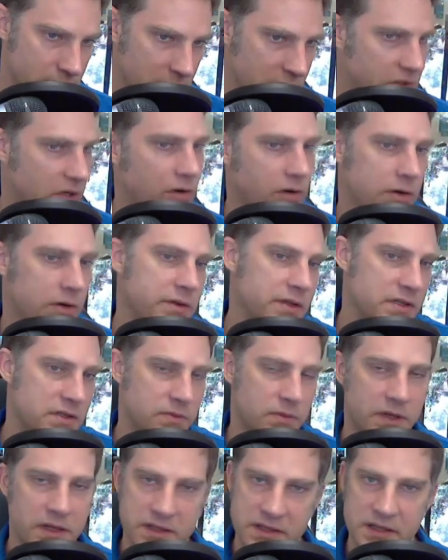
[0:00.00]
much harder. This
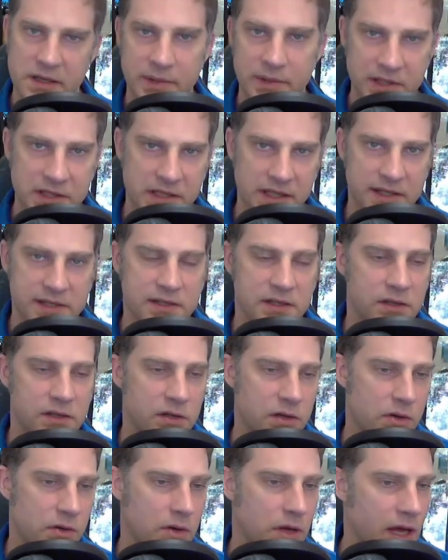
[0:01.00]
is one of the simplest things to
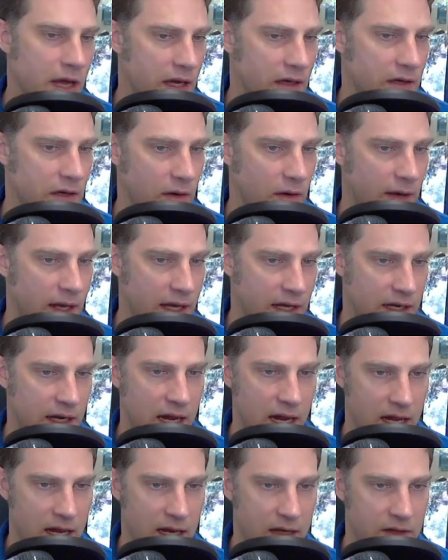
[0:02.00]
do, and go
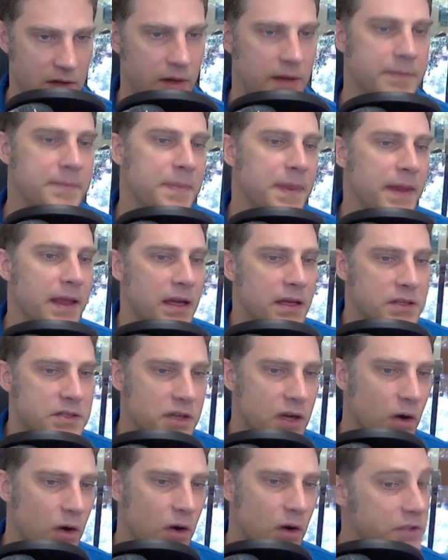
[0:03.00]
ahead and do it.
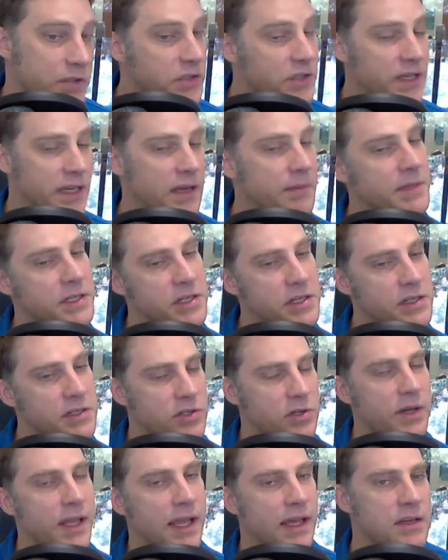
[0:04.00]
So also the
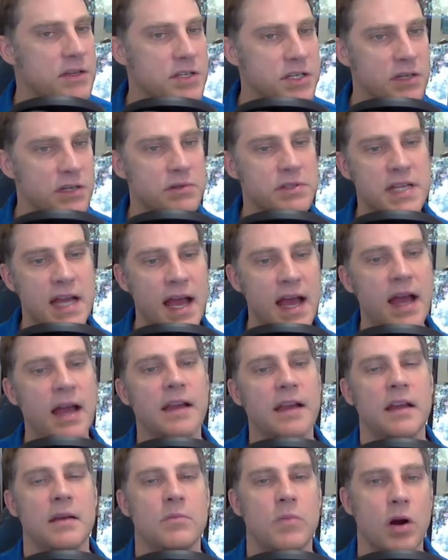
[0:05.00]
images, you can
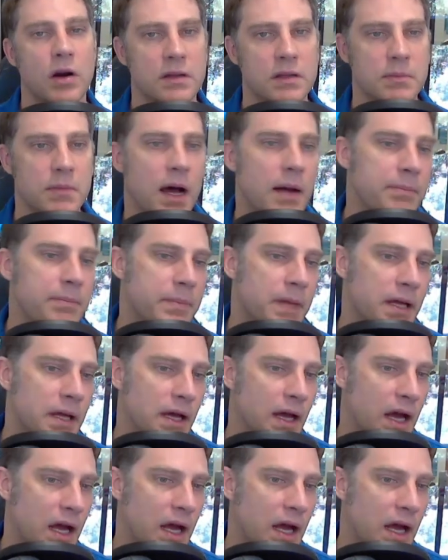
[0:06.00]
geotag and mark them up,